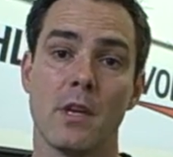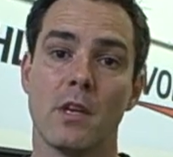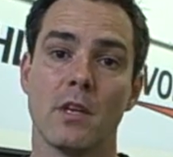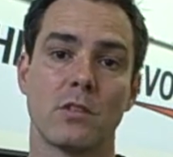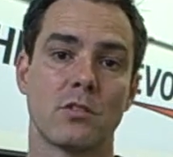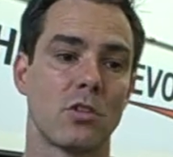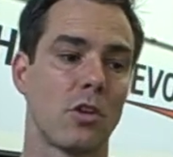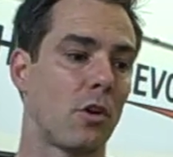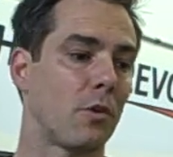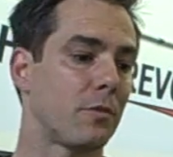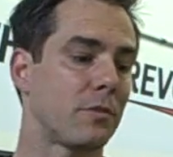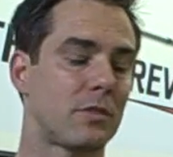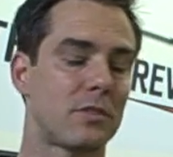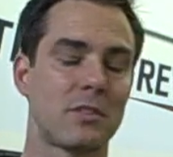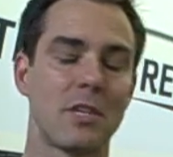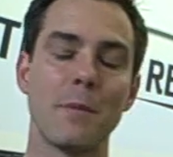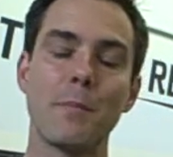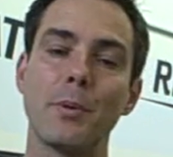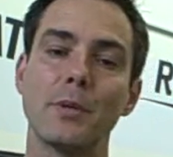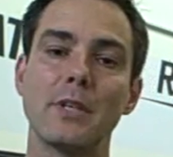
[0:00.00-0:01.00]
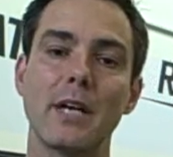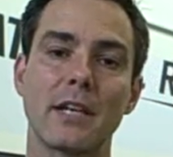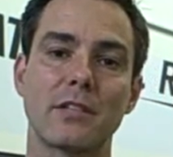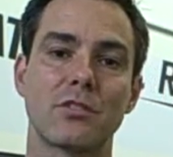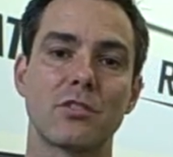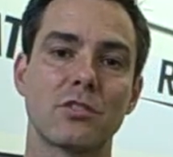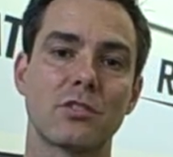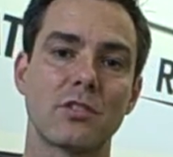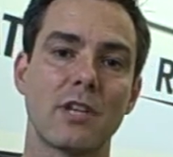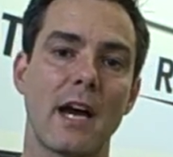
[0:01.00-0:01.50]
So simple
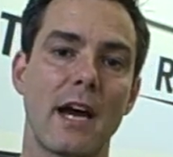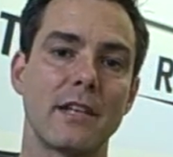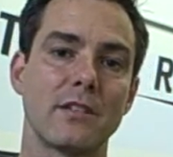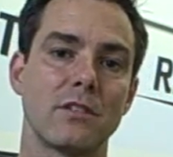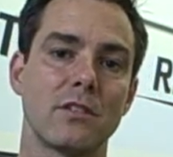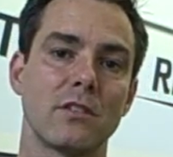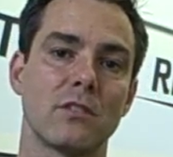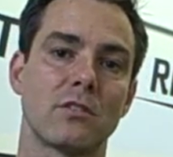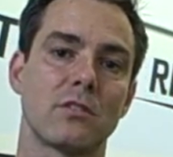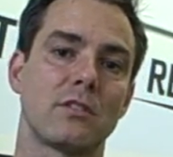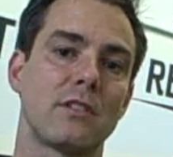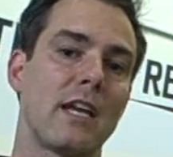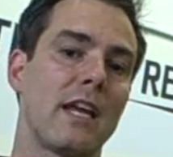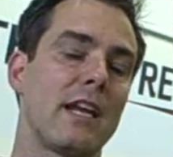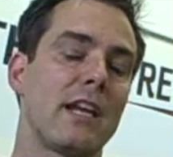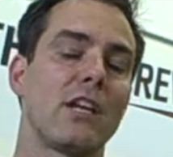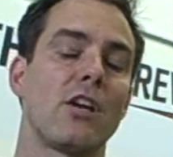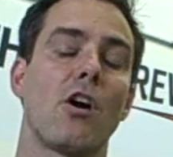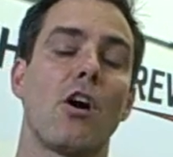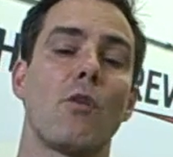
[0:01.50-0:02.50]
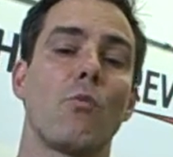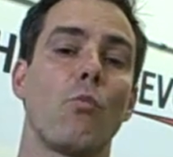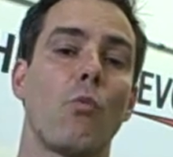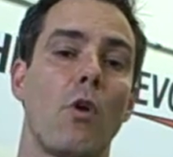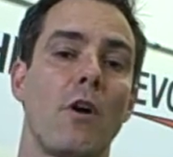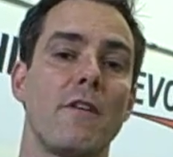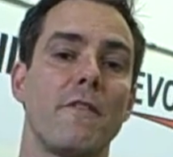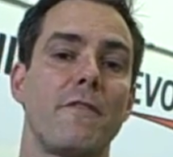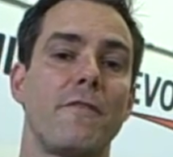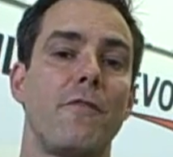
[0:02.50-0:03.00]
exercises, standing on
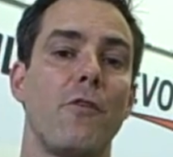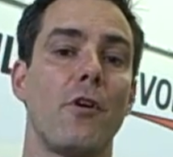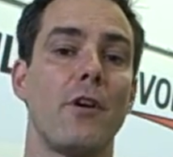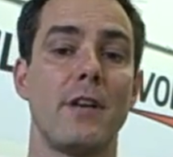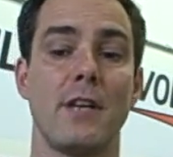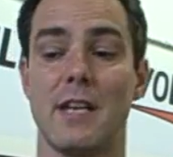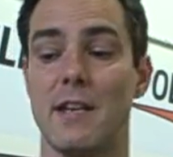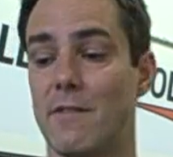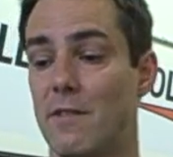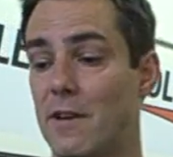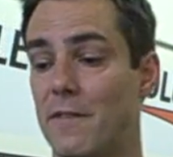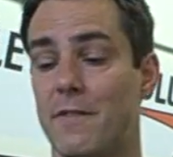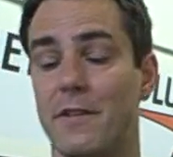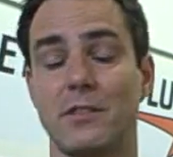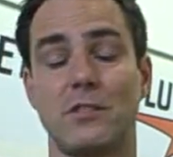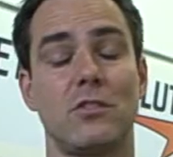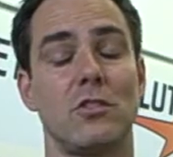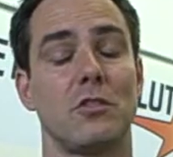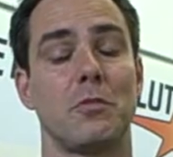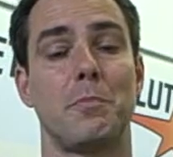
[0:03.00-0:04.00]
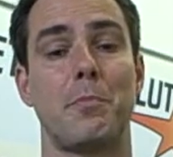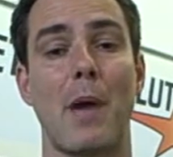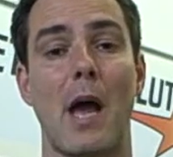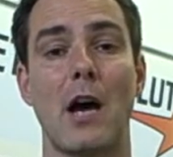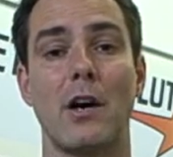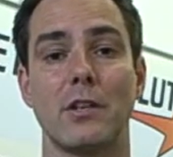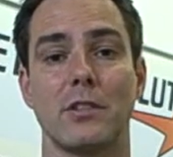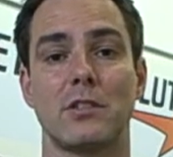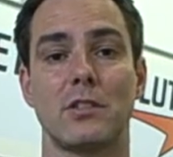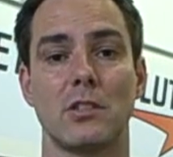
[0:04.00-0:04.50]
one foot, even if it's just
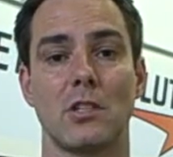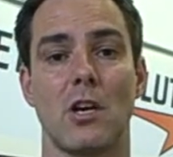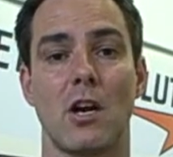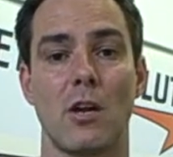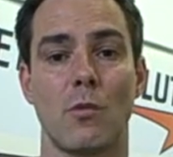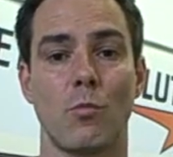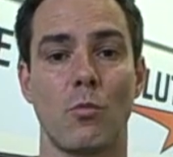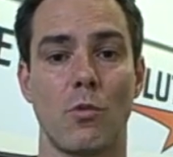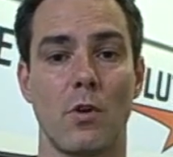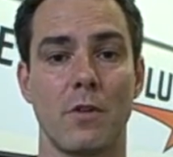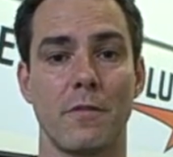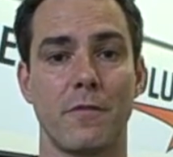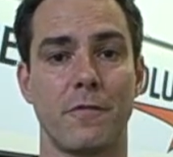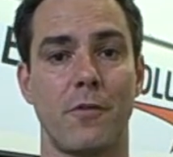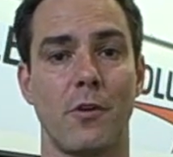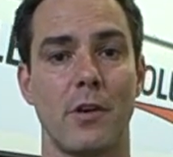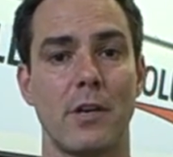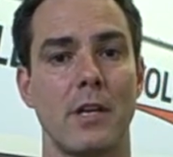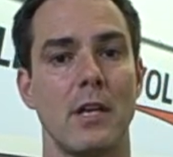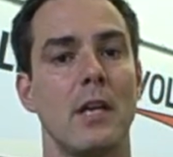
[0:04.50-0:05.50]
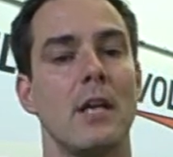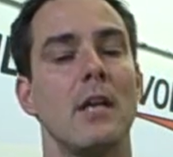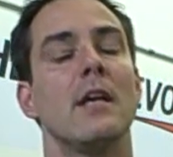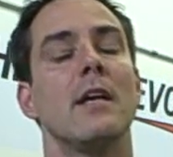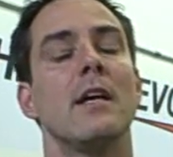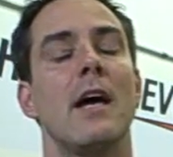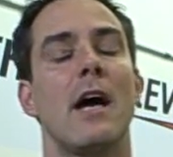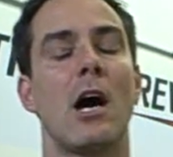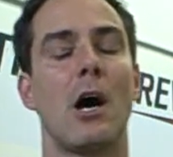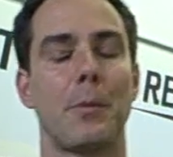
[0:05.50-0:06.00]
balancing on one foot,
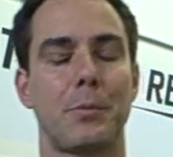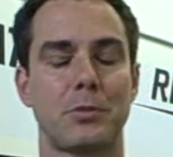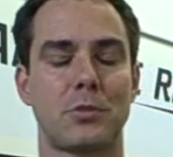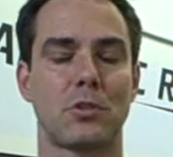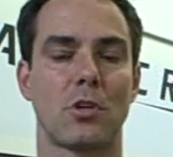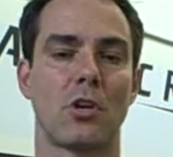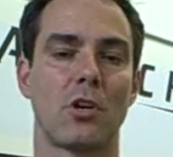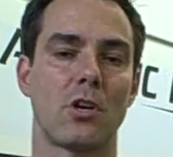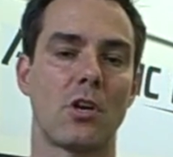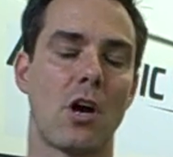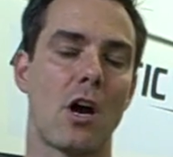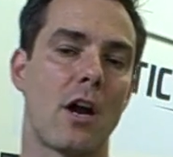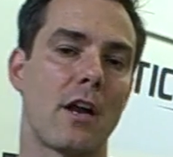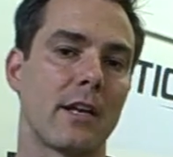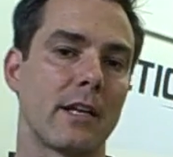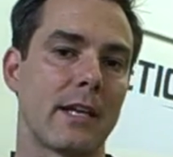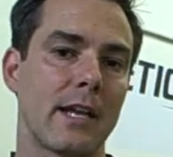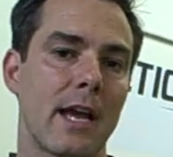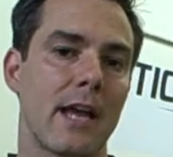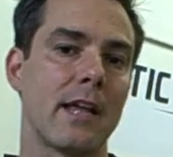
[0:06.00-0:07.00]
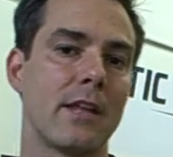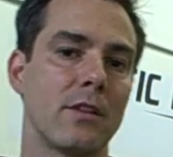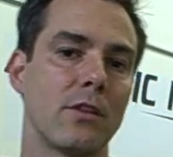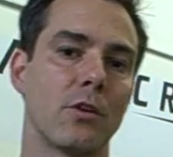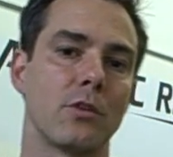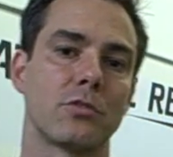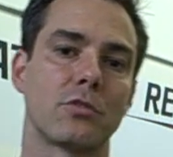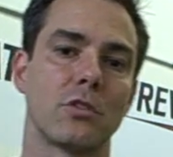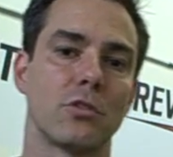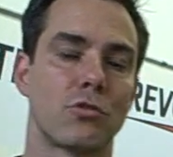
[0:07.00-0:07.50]
helps turn on, again,
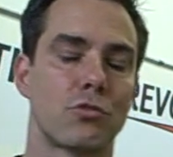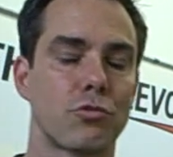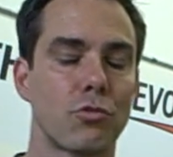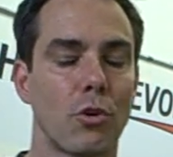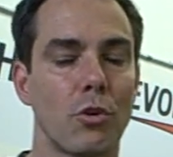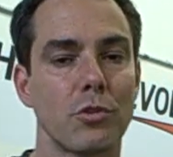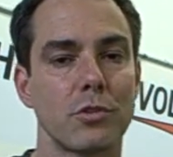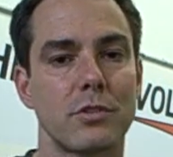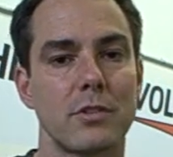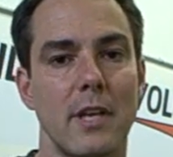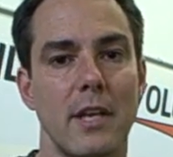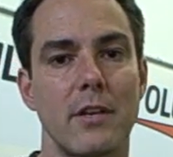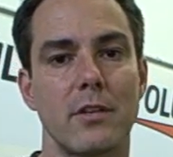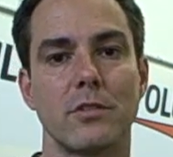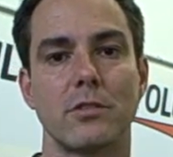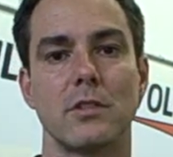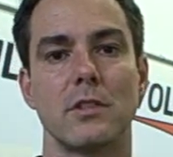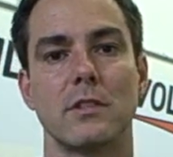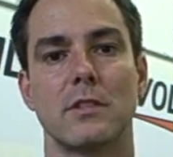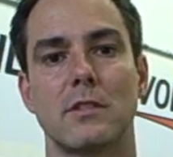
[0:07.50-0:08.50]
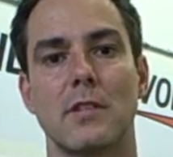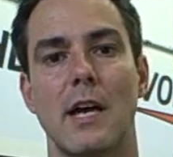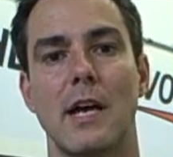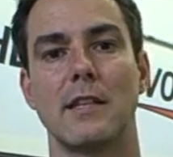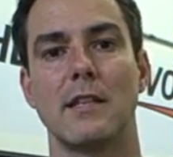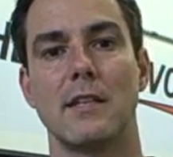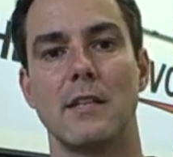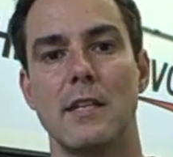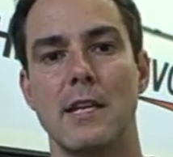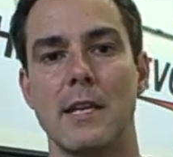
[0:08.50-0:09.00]
those control centers inside
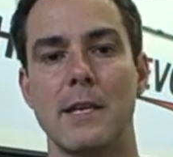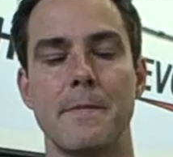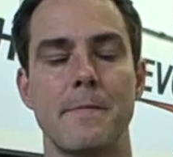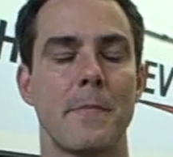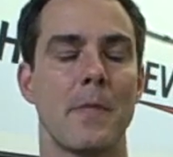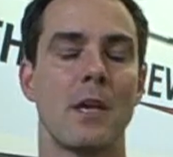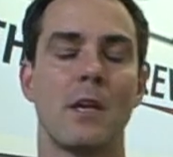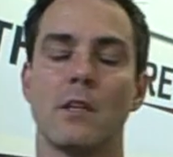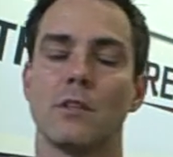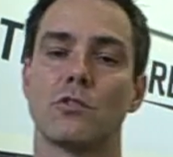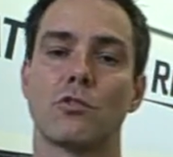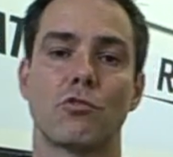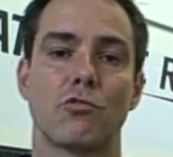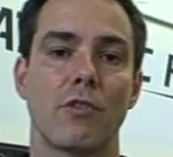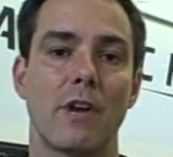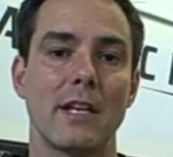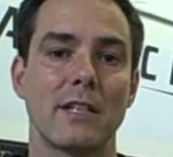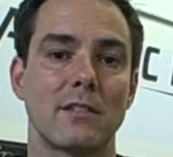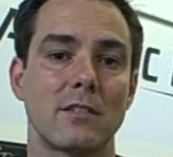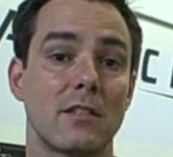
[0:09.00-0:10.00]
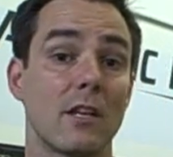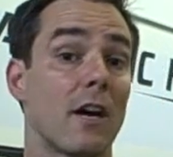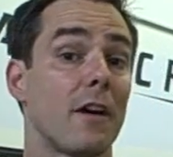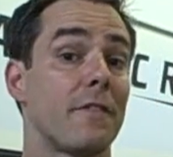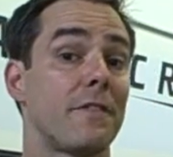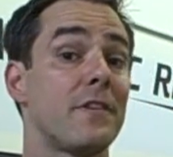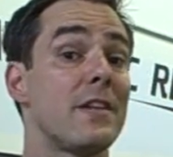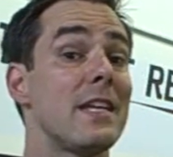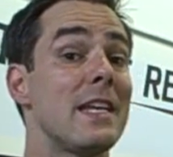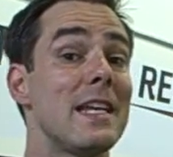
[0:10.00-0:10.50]
the knee. It's great
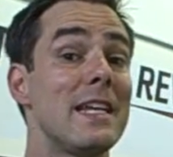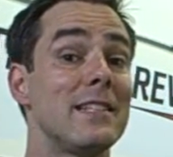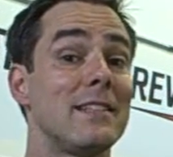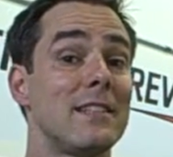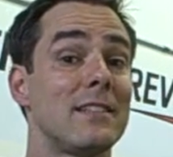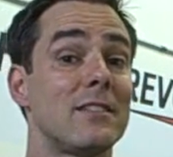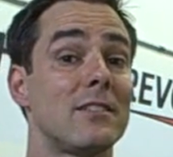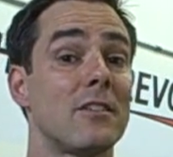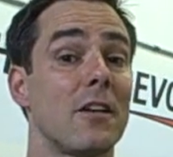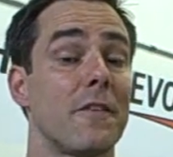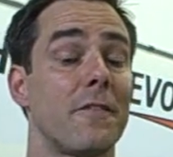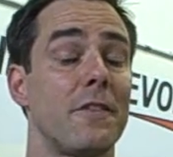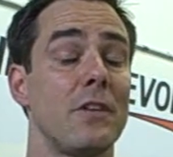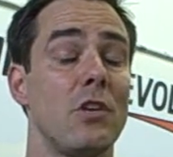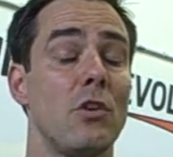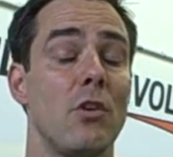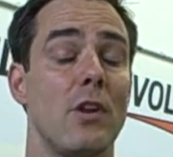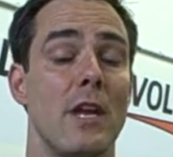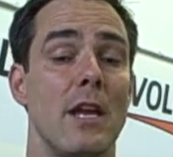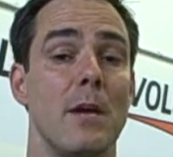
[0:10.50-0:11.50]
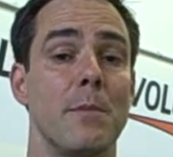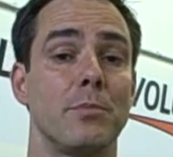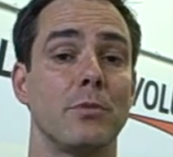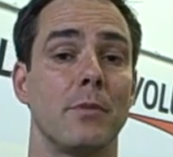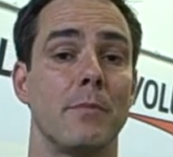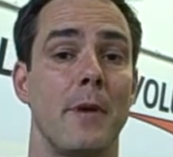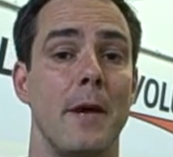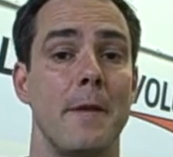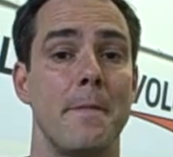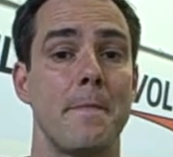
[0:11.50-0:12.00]
stuff, easy stuff for you to
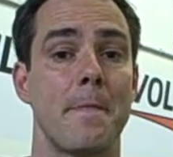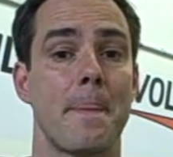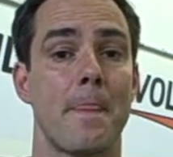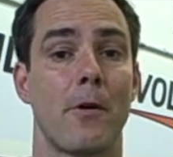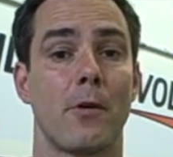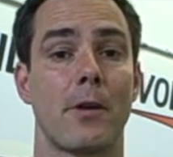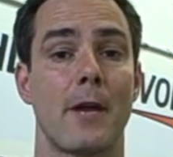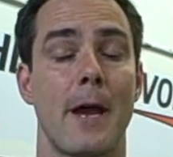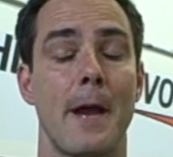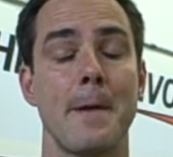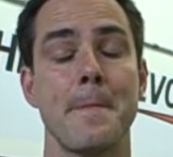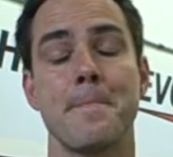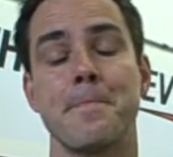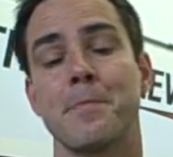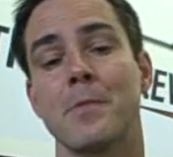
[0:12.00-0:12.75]
implement, okay?